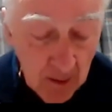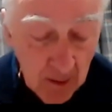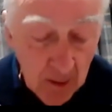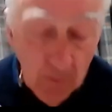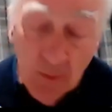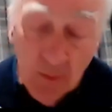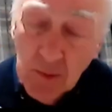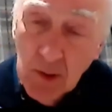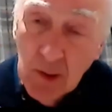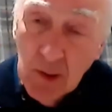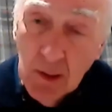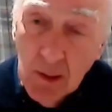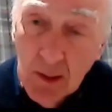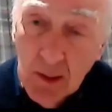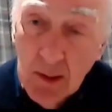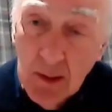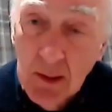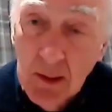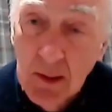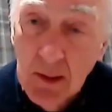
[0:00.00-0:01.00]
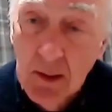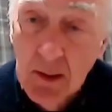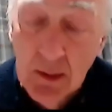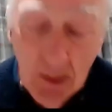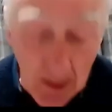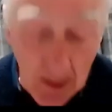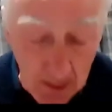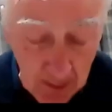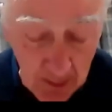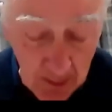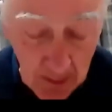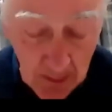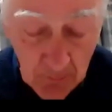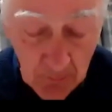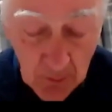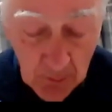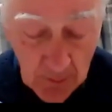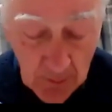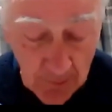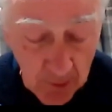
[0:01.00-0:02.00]
And we've seen in this,
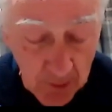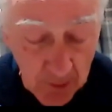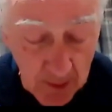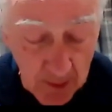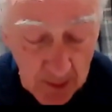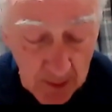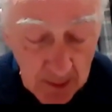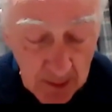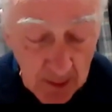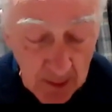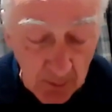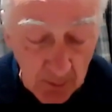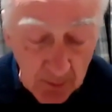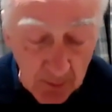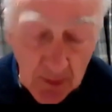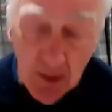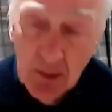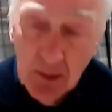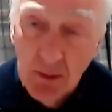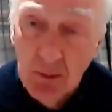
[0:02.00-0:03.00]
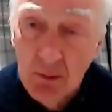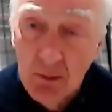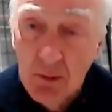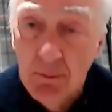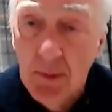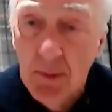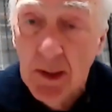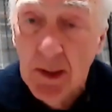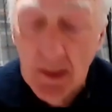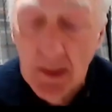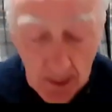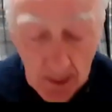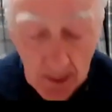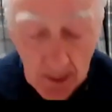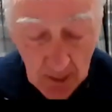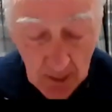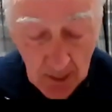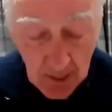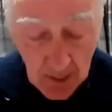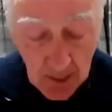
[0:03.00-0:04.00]
in what we've looked at today, we've seen some
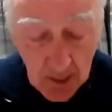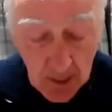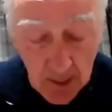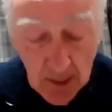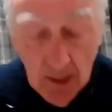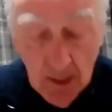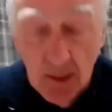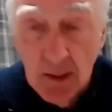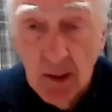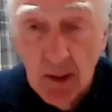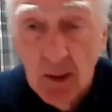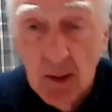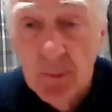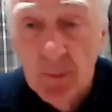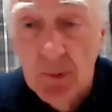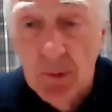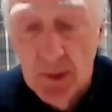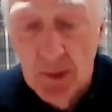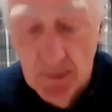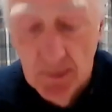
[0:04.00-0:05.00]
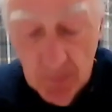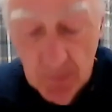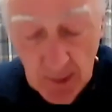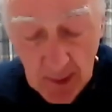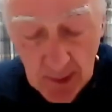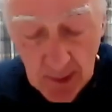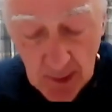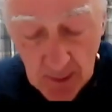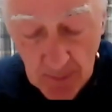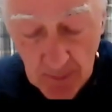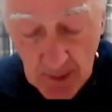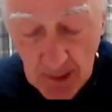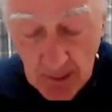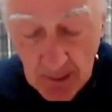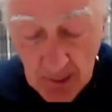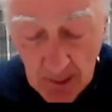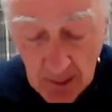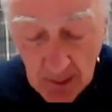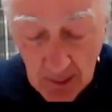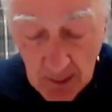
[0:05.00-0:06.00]
dramatic examples of Jesus'
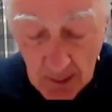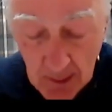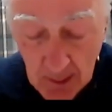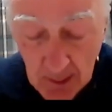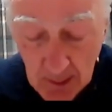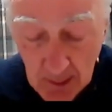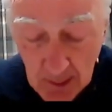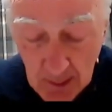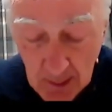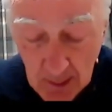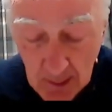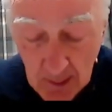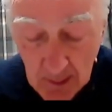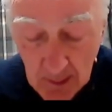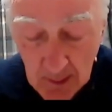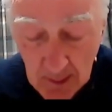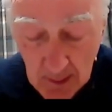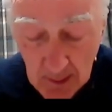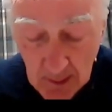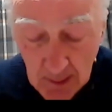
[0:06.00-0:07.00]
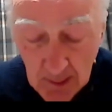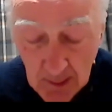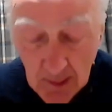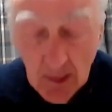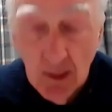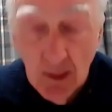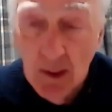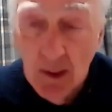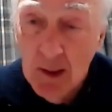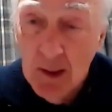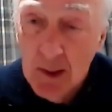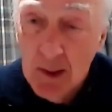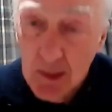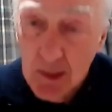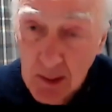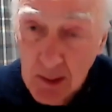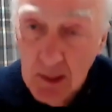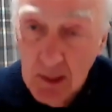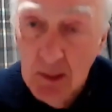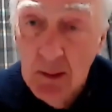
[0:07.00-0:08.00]
power. He is
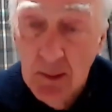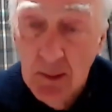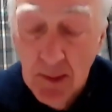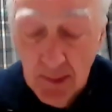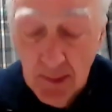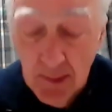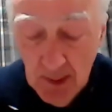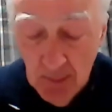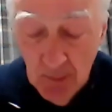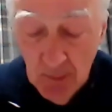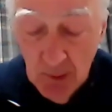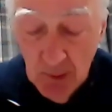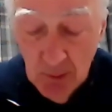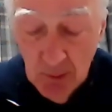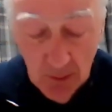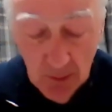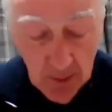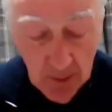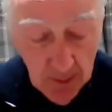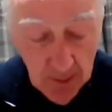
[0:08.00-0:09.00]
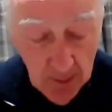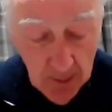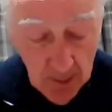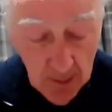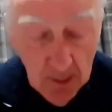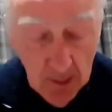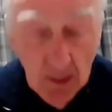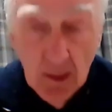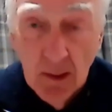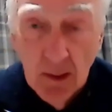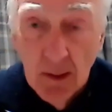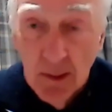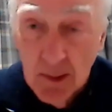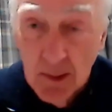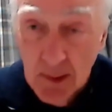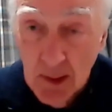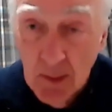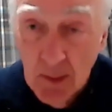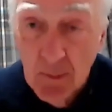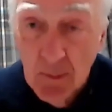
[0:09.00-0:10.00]
still the same Lord,
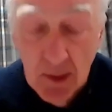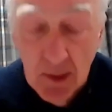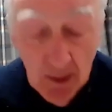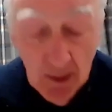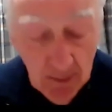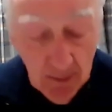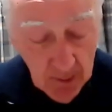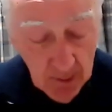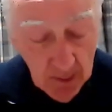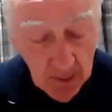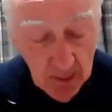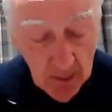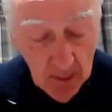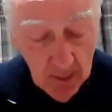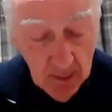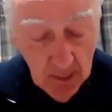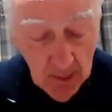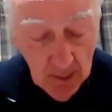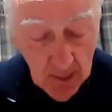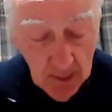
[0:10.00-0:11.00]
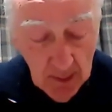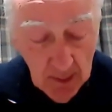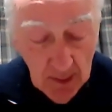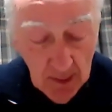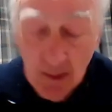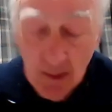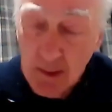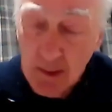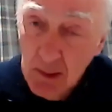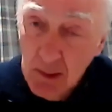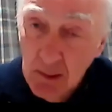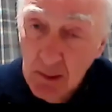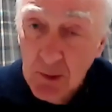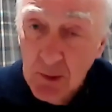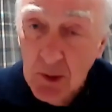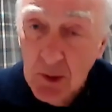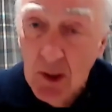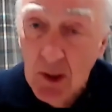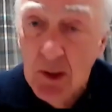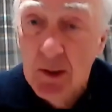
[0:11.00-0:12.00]
the same Savior. He is
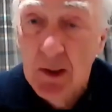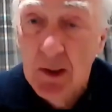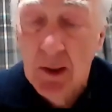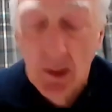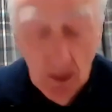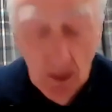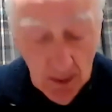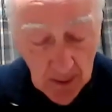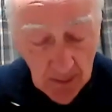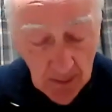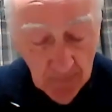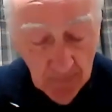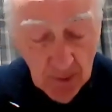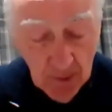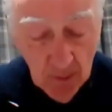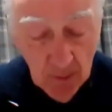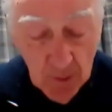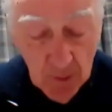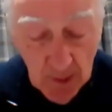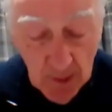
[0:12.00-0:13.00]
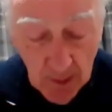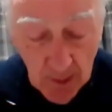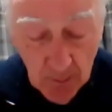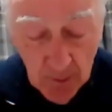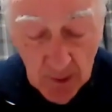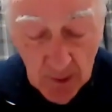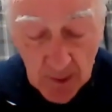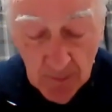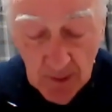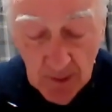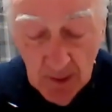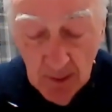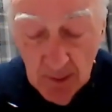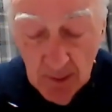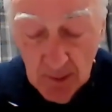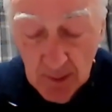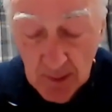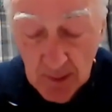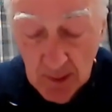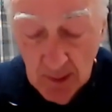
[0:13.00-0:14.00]
still changing lives that would otherwise be
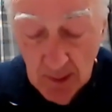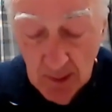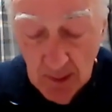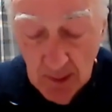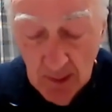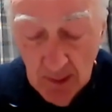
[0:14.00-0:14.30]
lost,